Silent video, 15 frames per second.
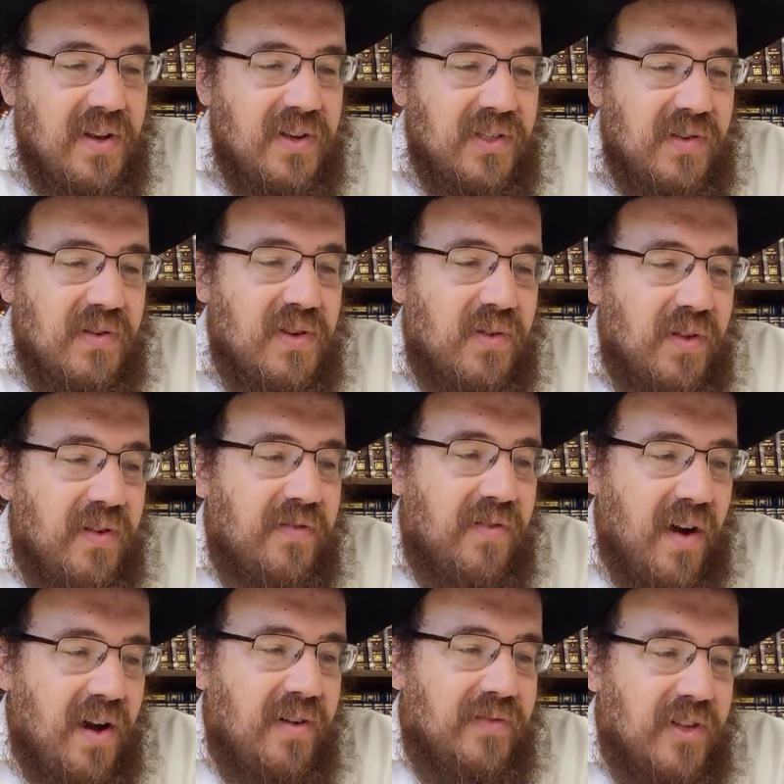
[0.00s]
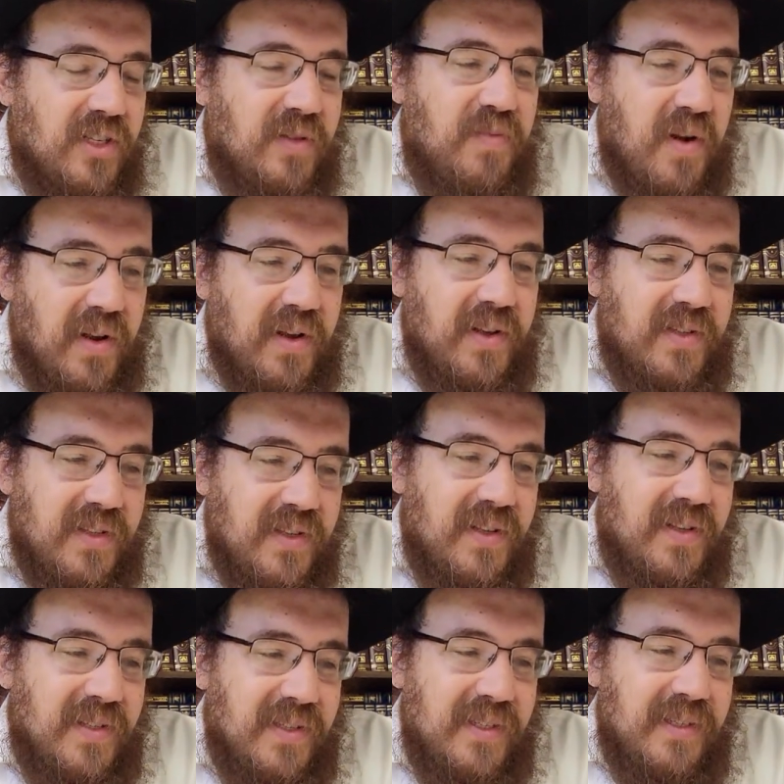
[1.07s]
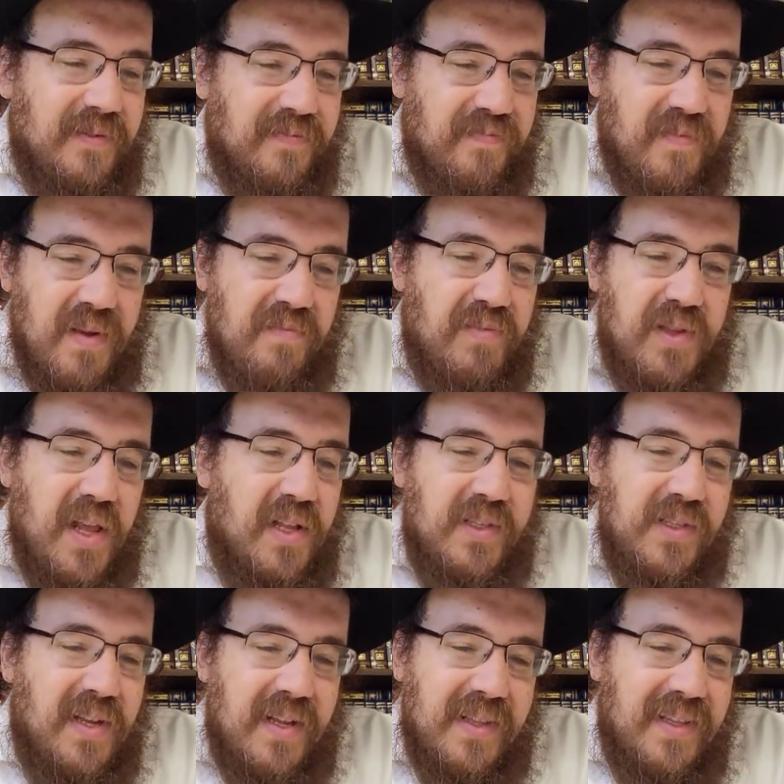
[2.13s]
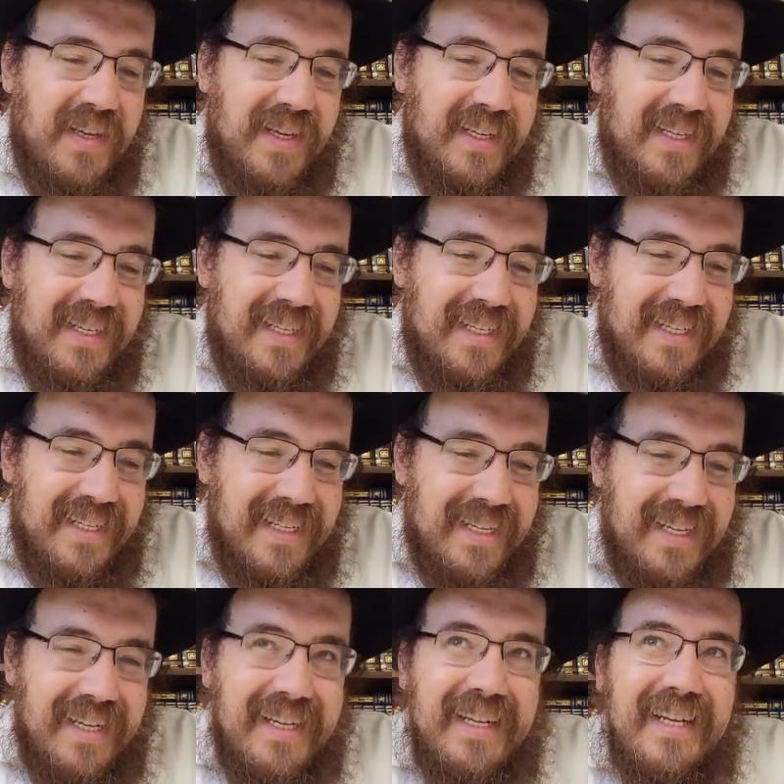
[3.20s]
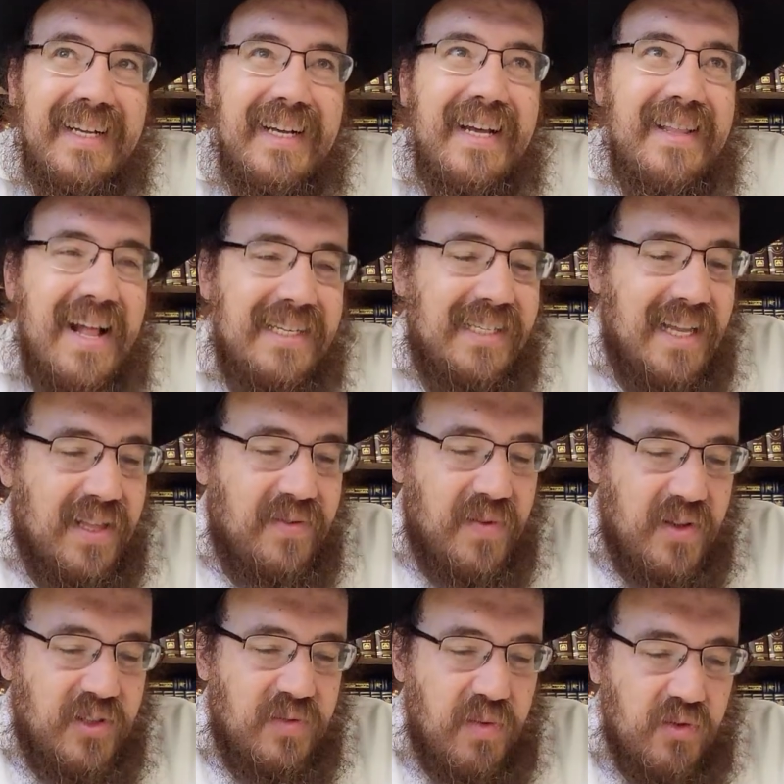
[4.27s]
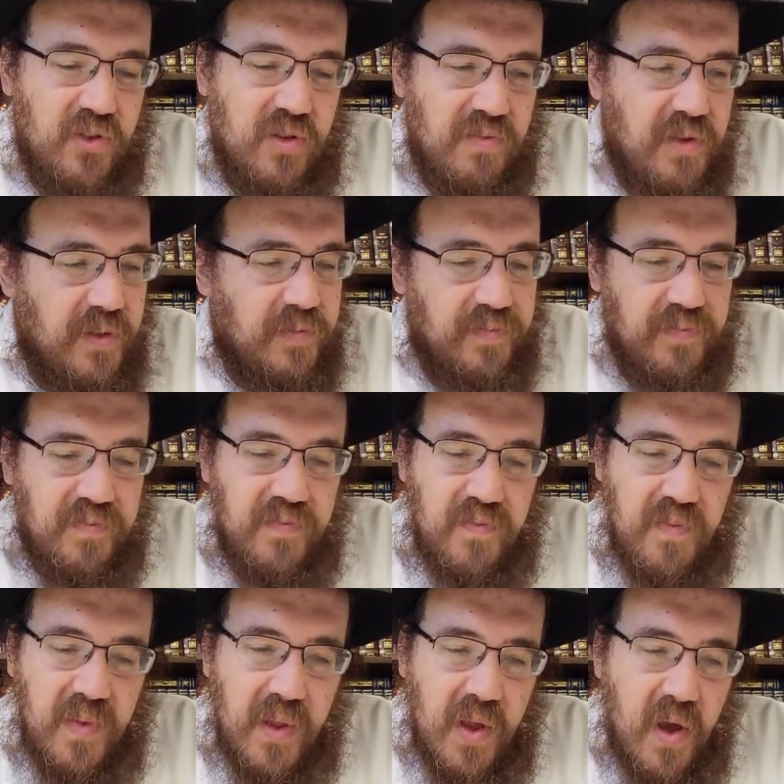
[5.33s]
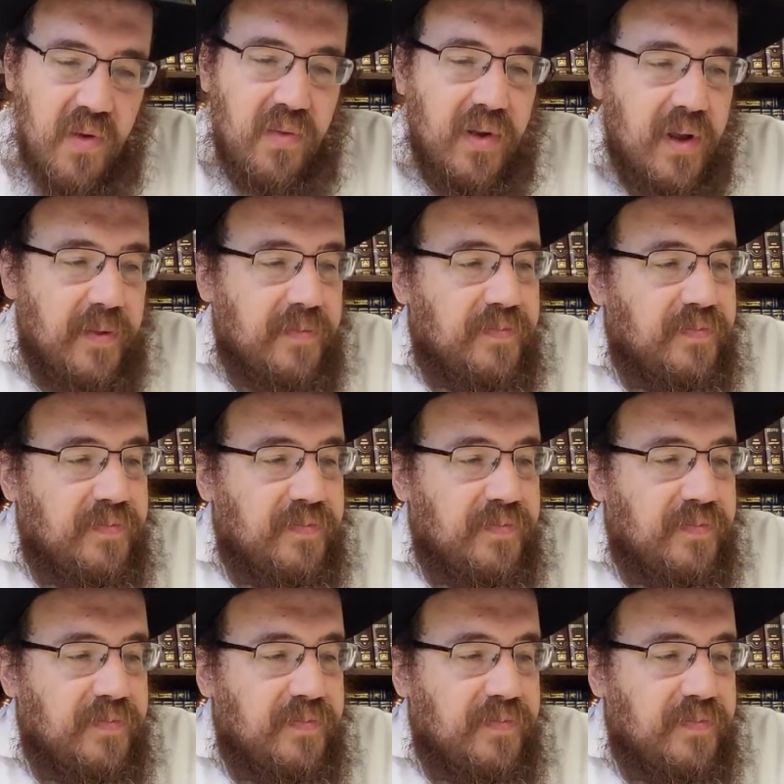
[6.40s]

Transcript: so he's only involved in spreading chassidus. But that's not the way it's supposed to be. Okay.